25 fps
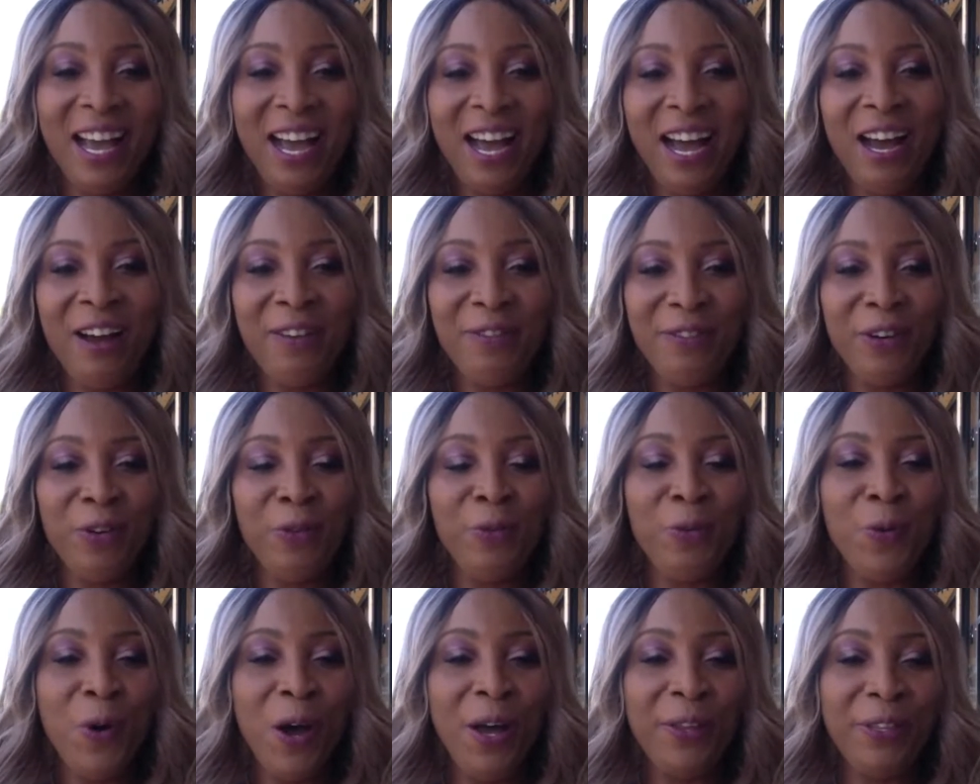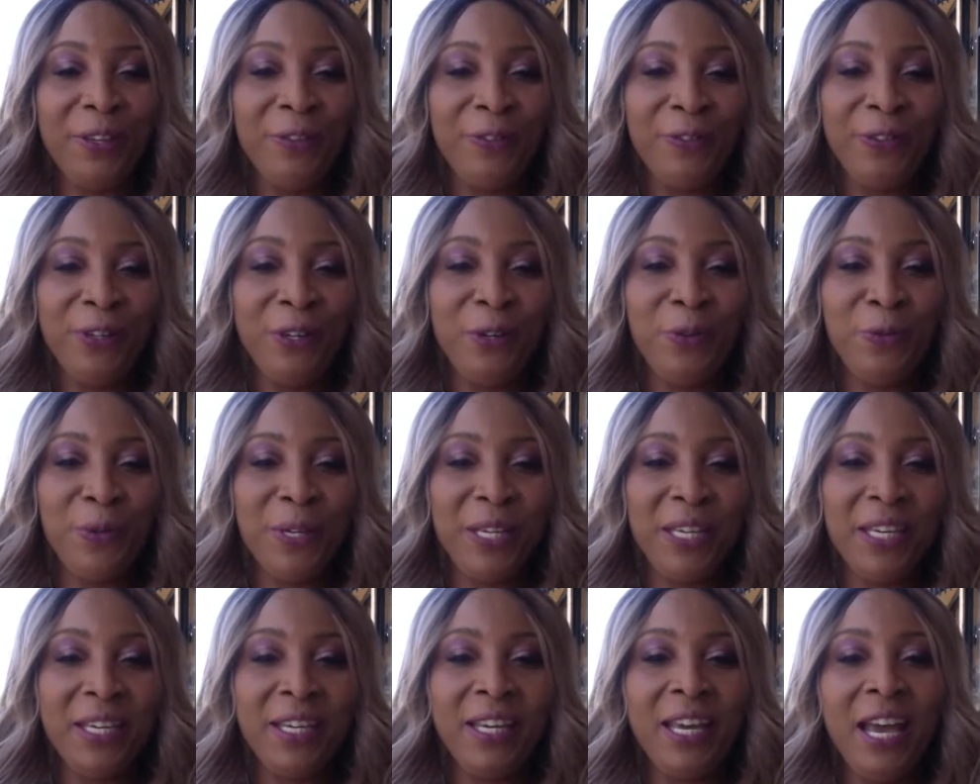Have a wonderful
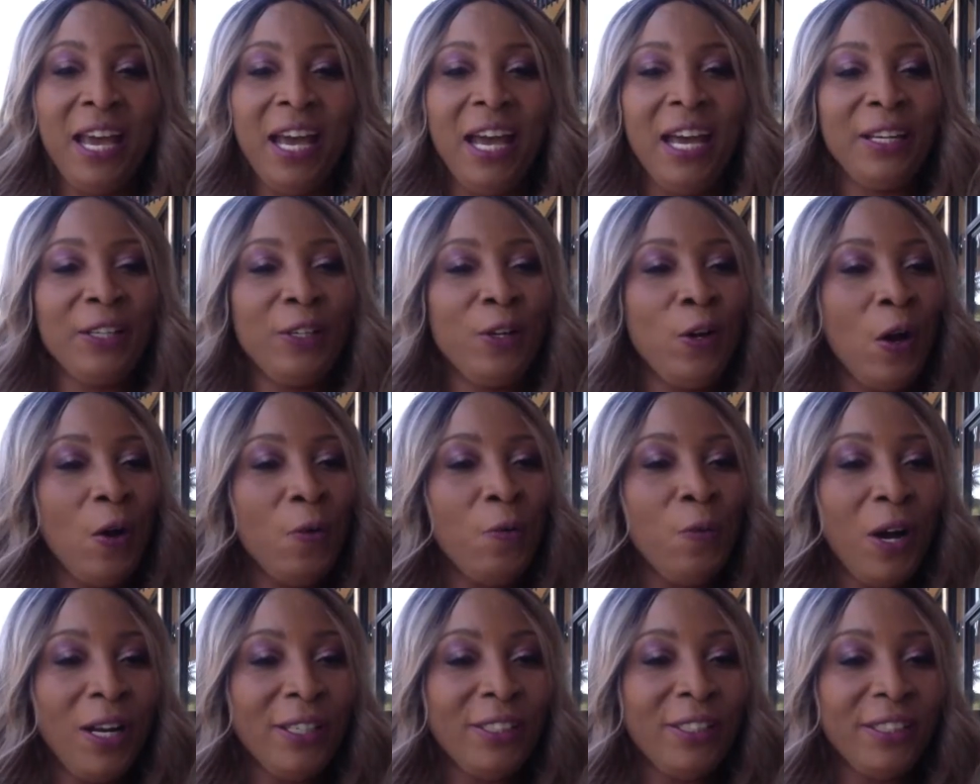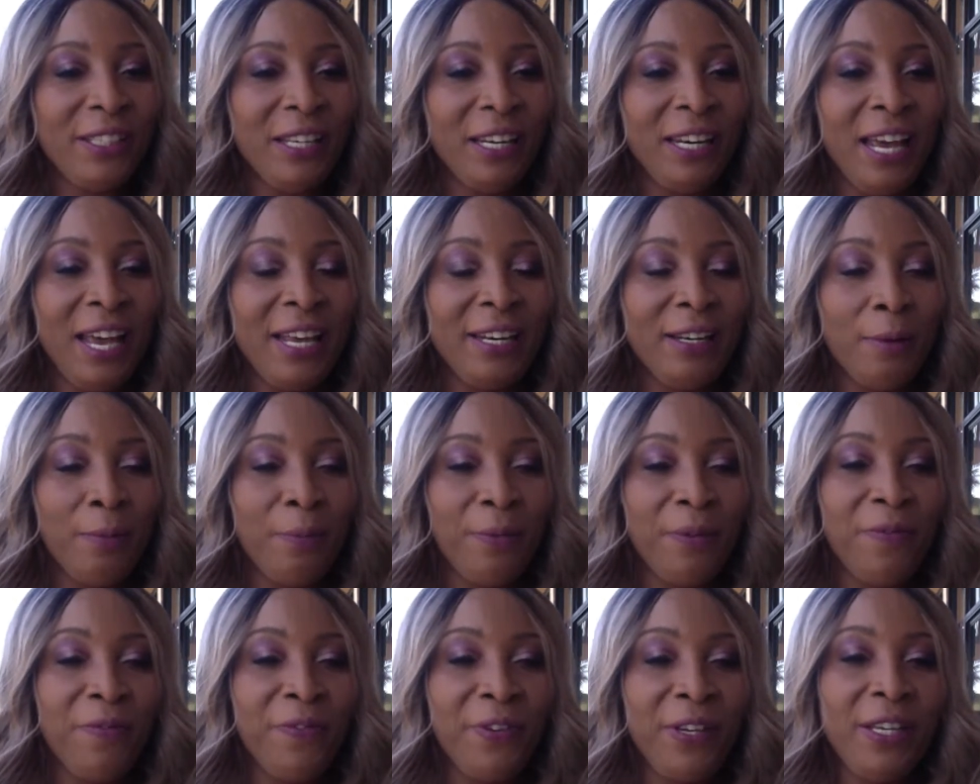week and go and watch the lineup
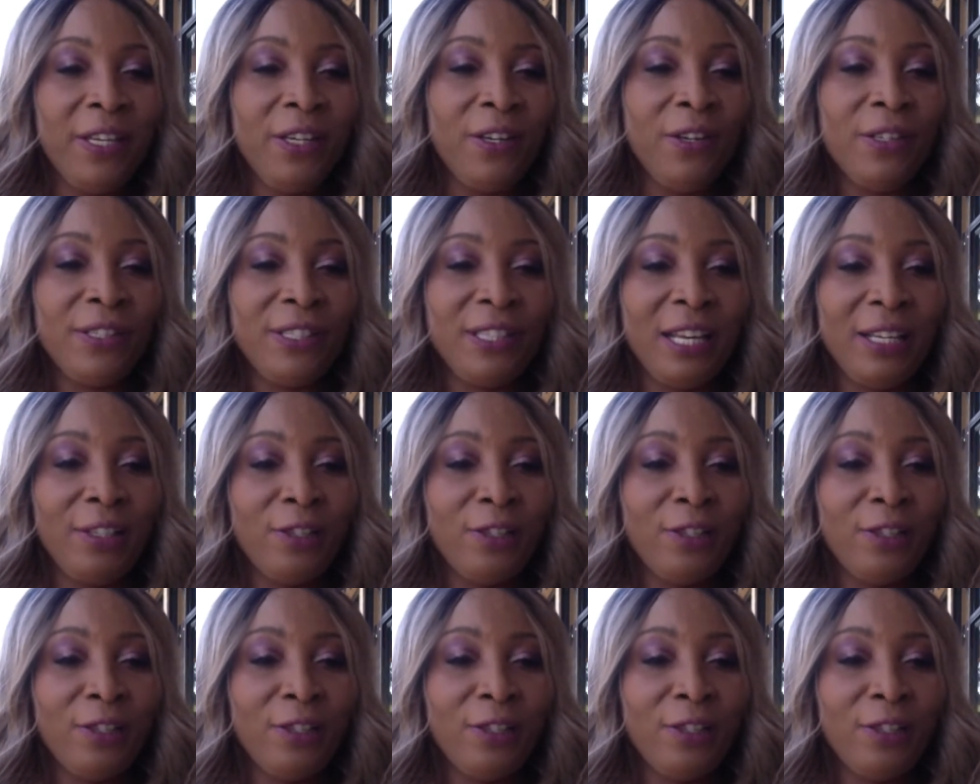of videos